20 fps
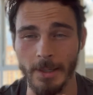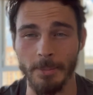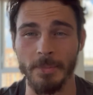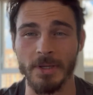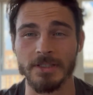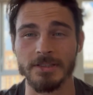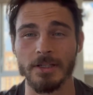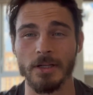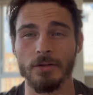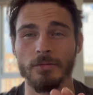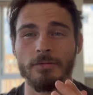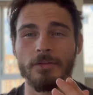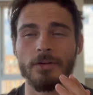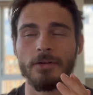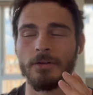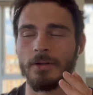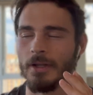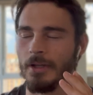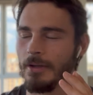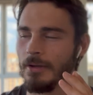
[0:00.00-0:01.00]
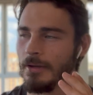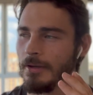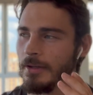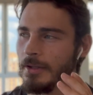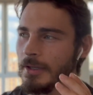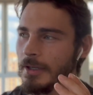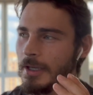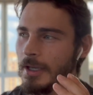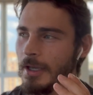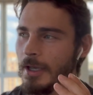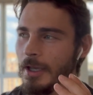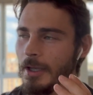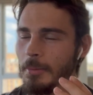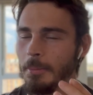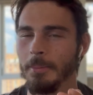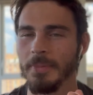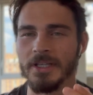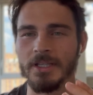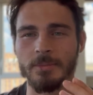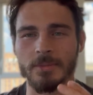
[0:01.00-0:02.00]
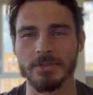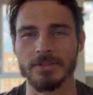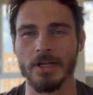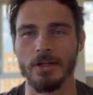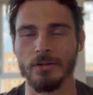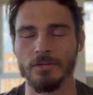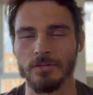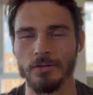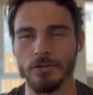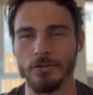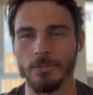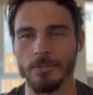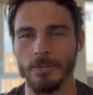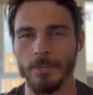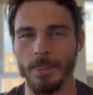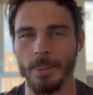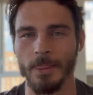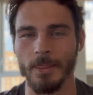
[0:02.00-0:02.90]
myself and beat myself up.